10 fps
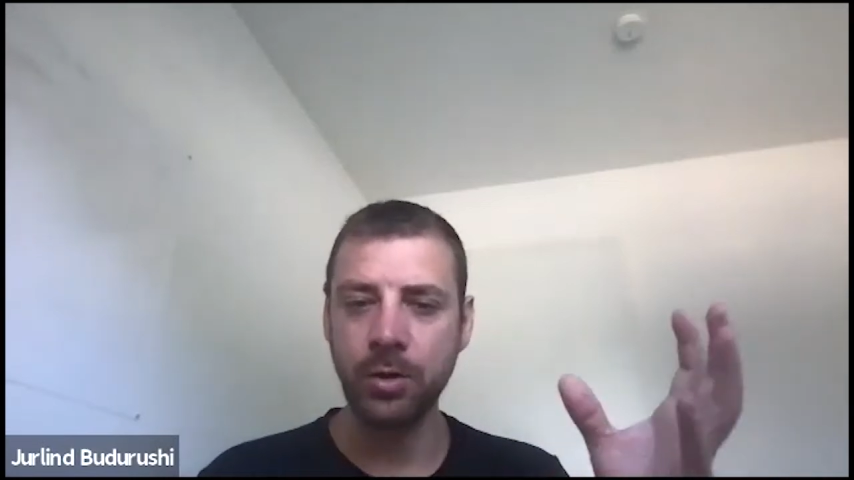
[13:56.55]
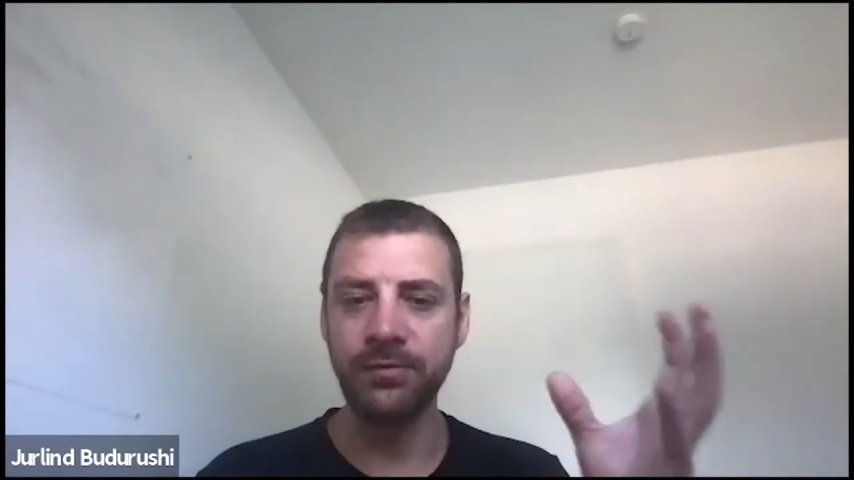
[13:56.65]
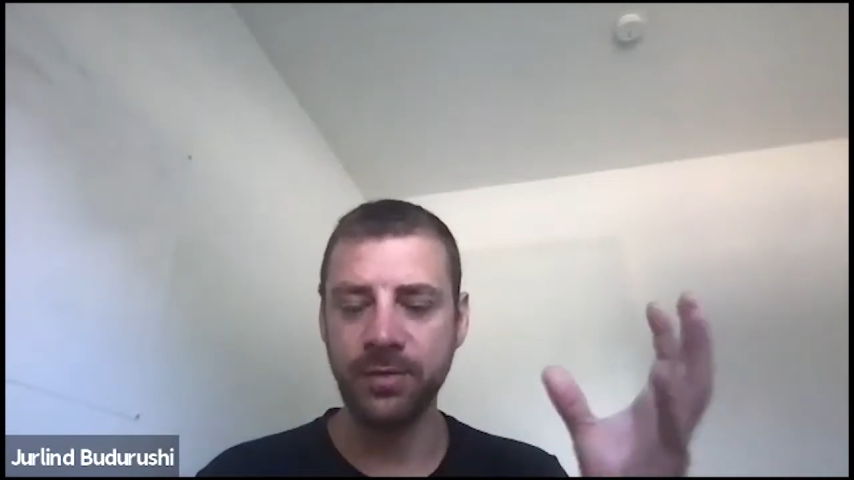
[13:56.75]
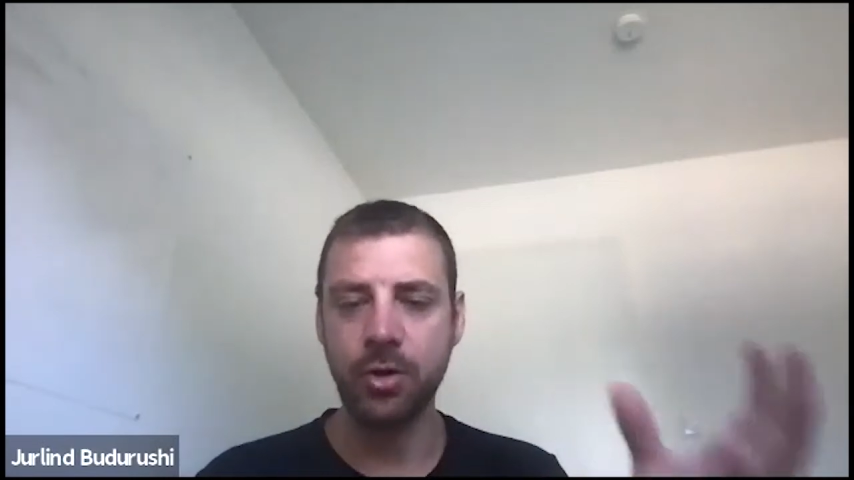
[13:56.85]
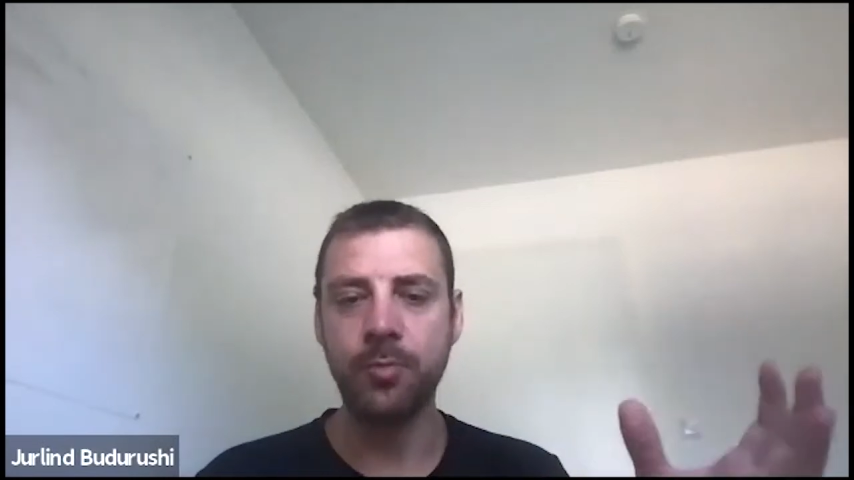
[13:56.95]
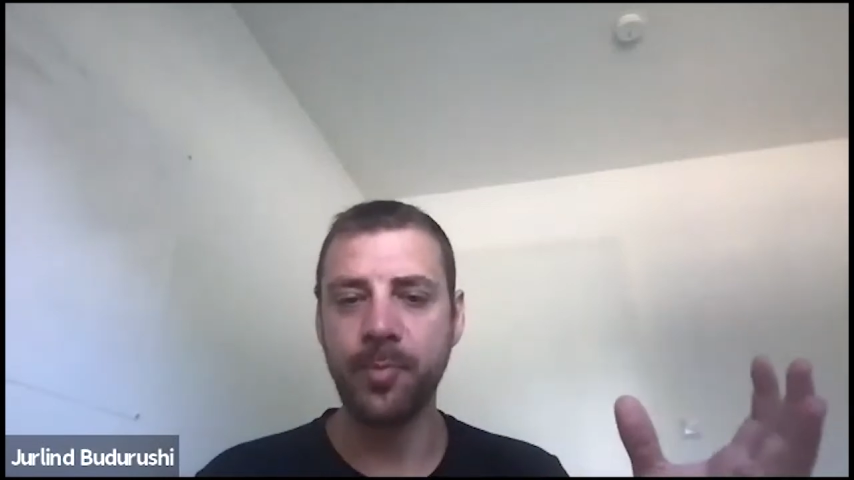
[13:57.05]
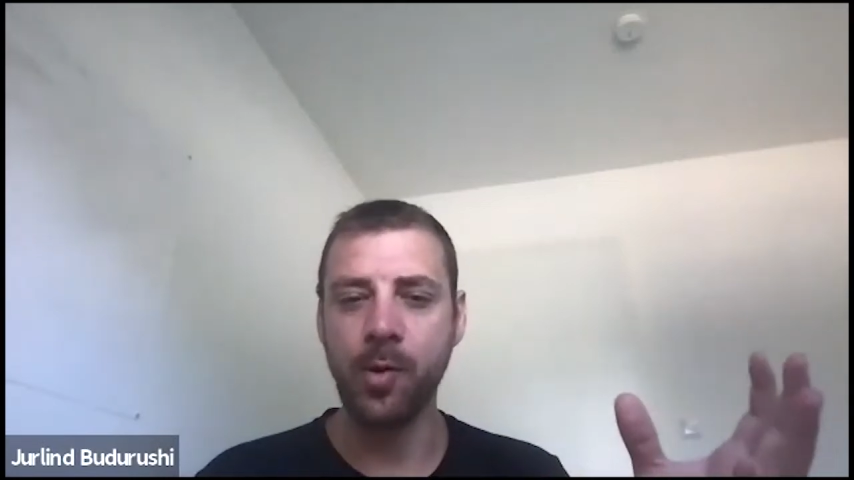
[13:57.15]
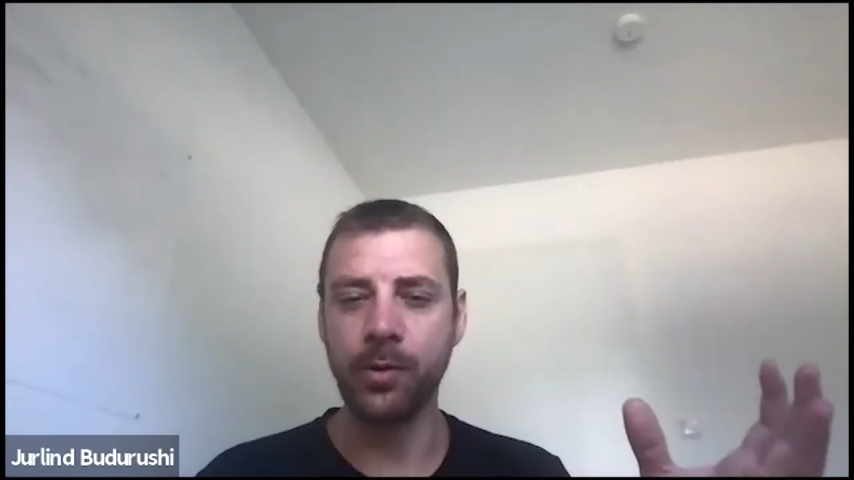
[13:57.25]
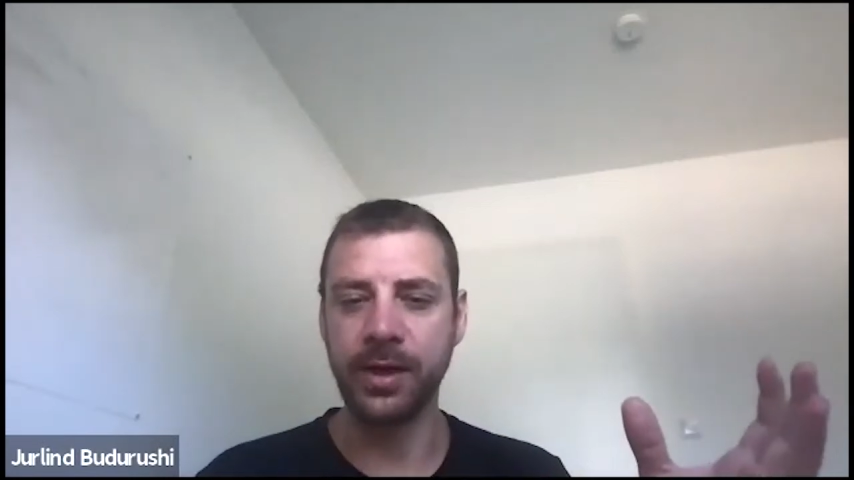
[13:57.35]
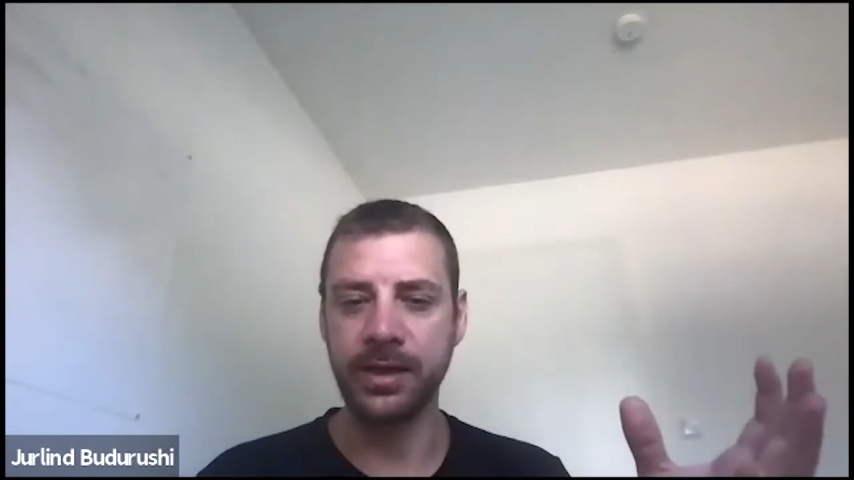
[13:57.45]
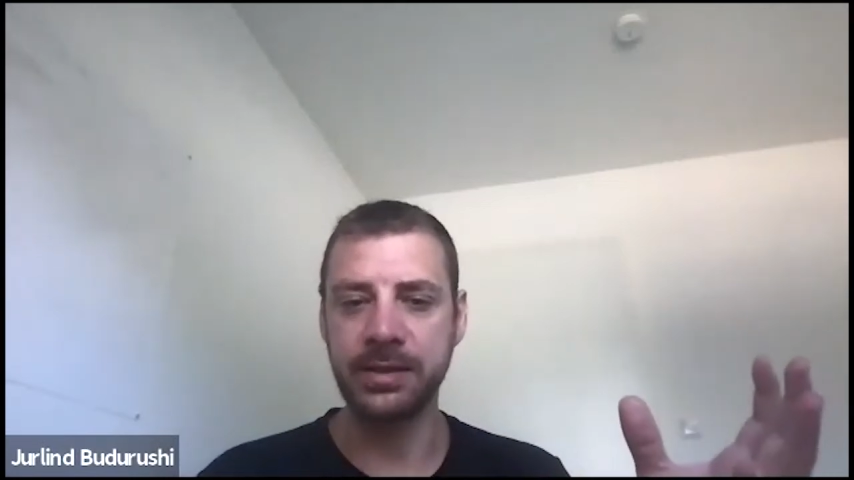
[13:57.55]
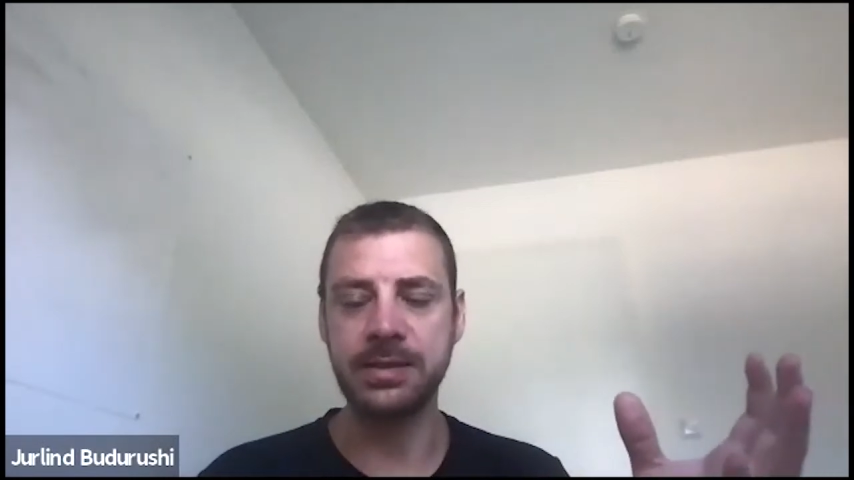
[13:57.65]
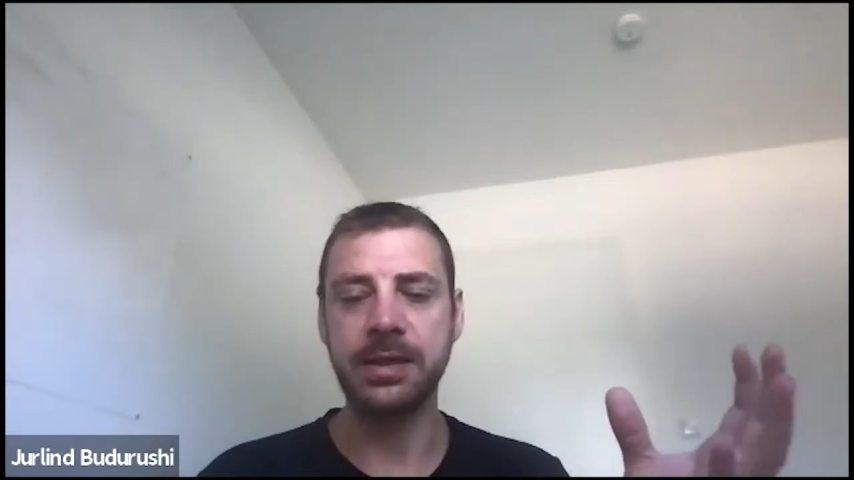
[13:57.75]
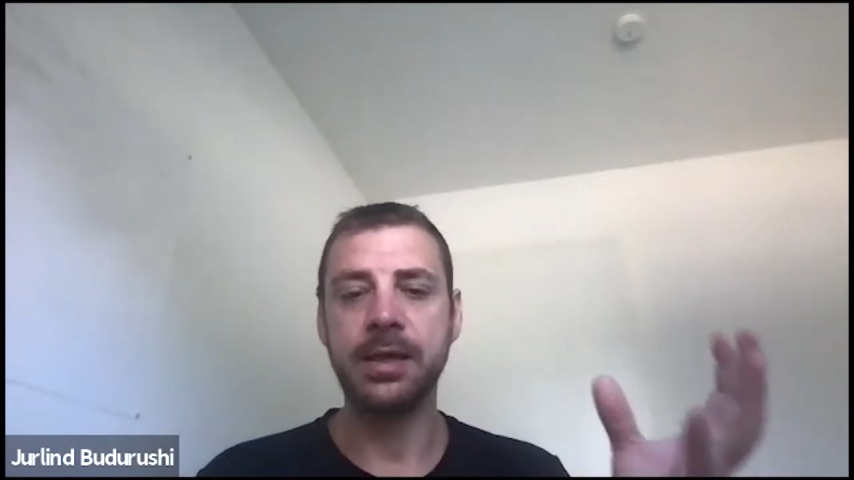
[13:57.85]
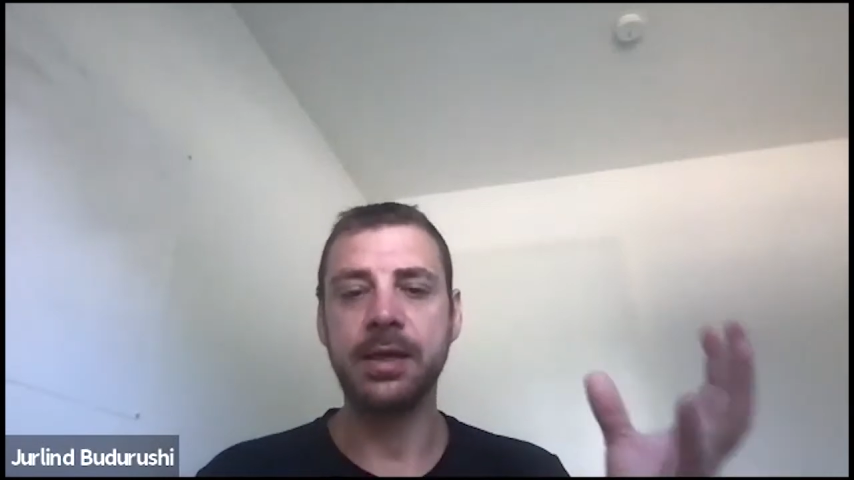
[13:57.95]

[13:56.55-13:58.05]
of the components,